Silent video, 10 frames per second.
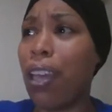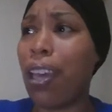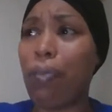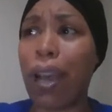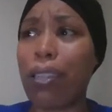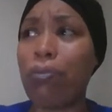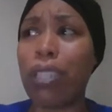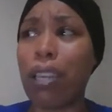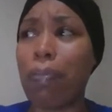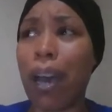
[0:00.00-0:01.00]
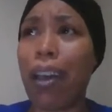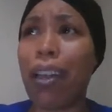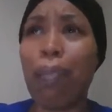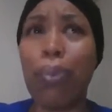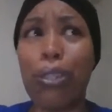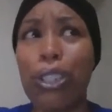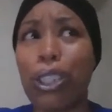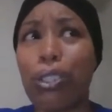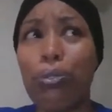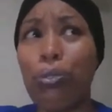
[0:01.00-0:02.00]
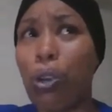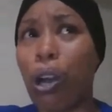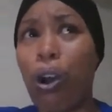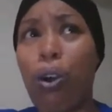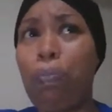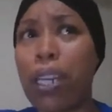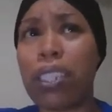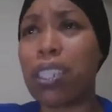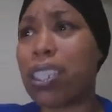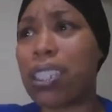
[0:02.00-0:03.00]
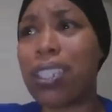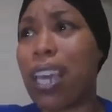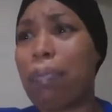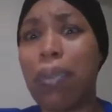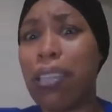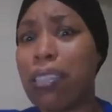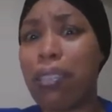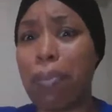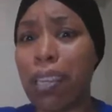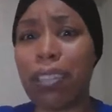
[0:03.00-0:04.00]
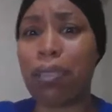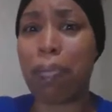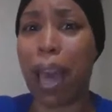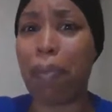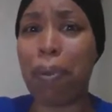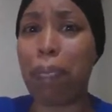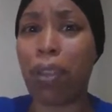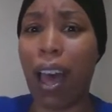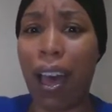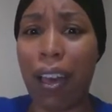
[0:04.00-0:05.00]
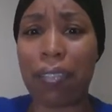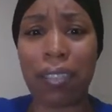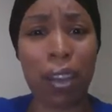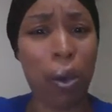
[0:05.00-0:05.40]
And while you sitting behind that bullshit, you doing a whole bunch of shit to take millions millions of black people's lives.